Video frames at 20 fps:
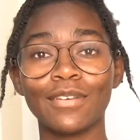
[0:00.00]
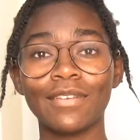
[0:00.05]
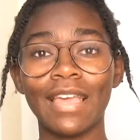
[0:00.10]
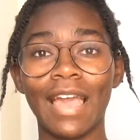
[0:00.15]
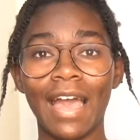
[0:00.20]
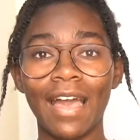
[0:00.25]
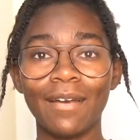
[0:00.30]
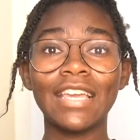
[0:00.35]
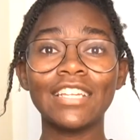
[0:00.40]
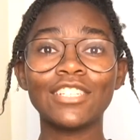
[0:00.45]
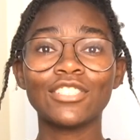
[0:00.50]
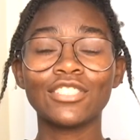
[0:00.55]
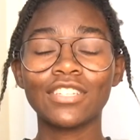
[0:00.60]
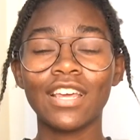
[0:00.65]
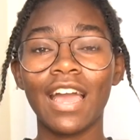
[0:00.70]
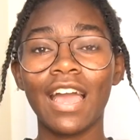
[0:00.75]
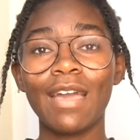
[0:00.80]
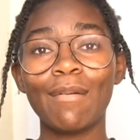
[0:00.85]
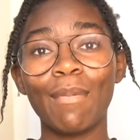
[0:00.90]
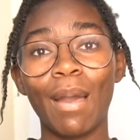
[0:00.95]
yeah, each
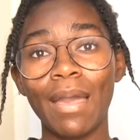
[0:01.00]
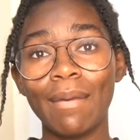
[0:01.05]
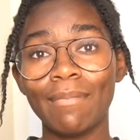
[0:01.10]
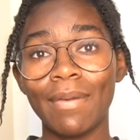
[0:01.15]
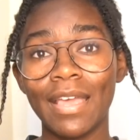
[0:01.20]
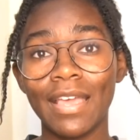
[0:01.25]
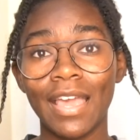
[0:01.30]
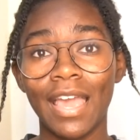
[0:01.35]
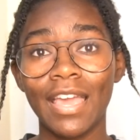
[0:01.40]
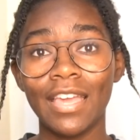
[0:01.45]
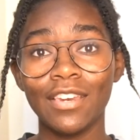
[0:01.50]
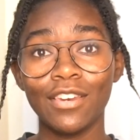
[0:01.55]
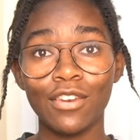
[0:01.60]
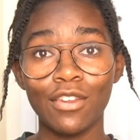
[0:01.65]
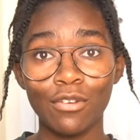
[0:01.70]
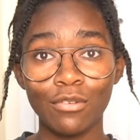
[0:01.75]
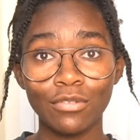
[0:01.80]
time I make a new